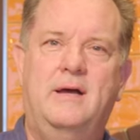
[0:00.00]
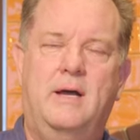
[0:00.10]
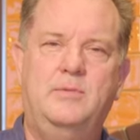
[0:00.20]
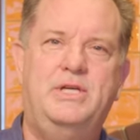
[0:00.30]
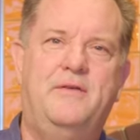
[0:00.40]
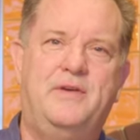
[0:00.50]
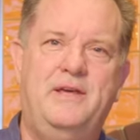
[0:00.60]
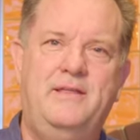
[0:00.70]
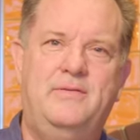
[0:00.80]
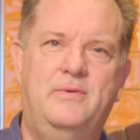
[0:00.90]
I'm Chef
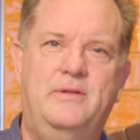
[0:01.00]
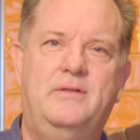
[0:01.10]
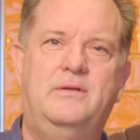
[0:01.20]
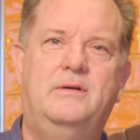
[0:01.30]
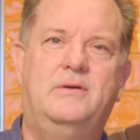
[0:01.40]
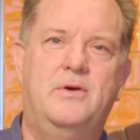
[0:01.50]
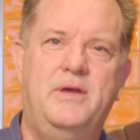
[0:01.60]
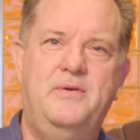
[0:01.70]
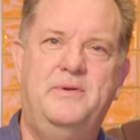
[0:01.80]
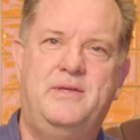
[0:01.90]
Keith with
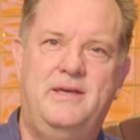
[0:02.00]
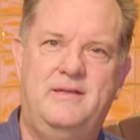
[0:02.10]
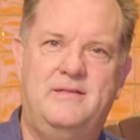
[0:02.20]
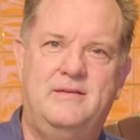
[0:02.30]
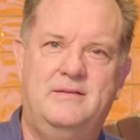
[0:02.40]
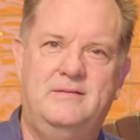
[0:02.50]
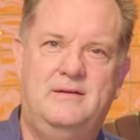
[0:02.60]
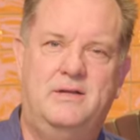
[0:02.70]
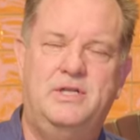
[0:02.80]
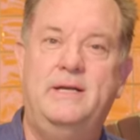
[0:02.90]
Cooking with Keith.
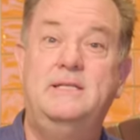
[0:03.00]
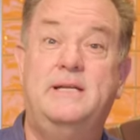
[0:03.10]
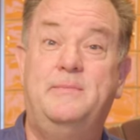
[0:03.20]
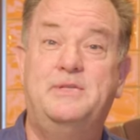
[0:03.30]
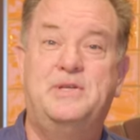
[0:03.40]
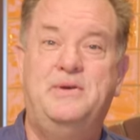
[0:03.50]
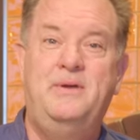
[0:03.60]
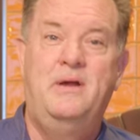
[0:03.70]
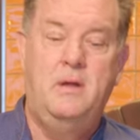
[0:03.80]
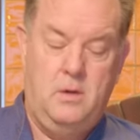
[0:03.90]
On today's episode,
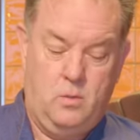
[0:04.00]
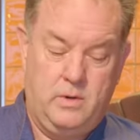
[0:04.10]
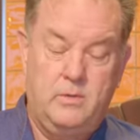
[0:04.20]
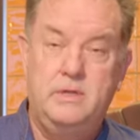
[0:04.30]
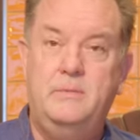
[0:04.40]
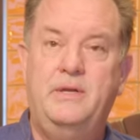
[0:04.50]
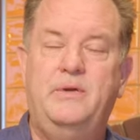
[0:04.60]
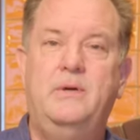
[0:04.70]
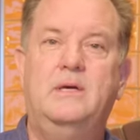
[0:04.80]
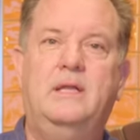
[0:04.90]
we're going to be
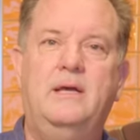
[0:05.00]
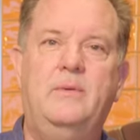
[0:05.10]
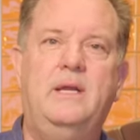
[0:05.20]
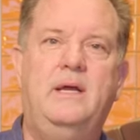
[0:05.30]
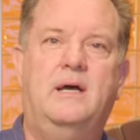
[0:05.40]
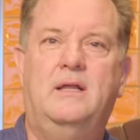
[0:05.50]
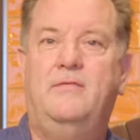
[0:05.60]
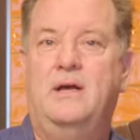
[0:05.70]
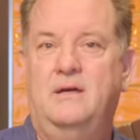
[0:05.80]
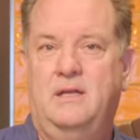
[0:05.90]
doing a linguine alla
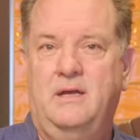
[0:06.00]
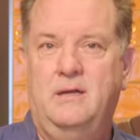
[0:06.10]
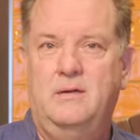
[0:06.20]
vongole,